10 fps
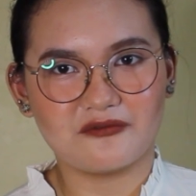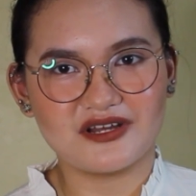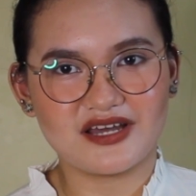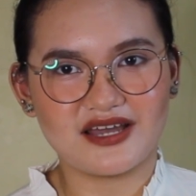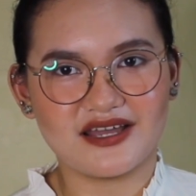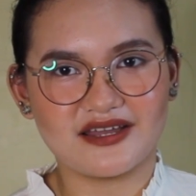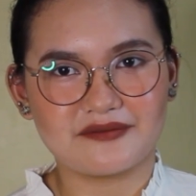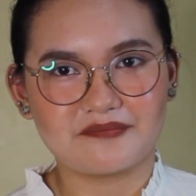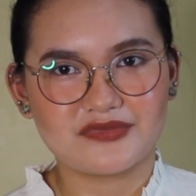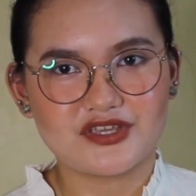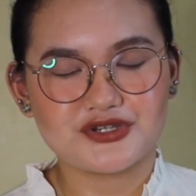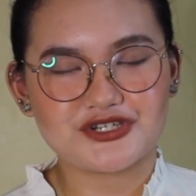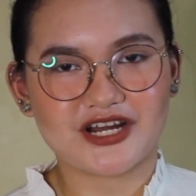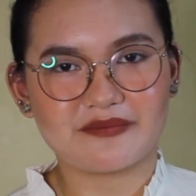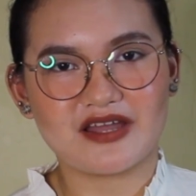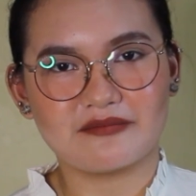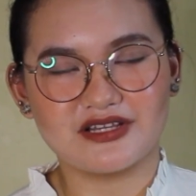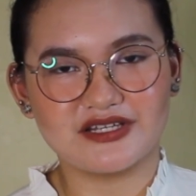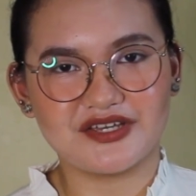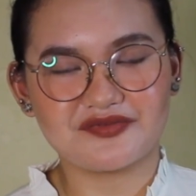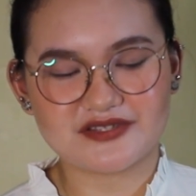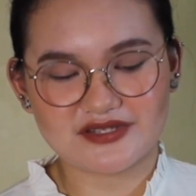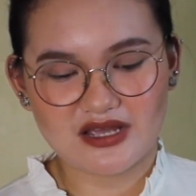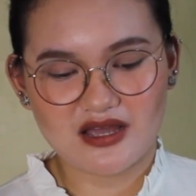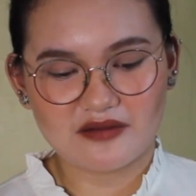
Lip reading: when I share my beliefs,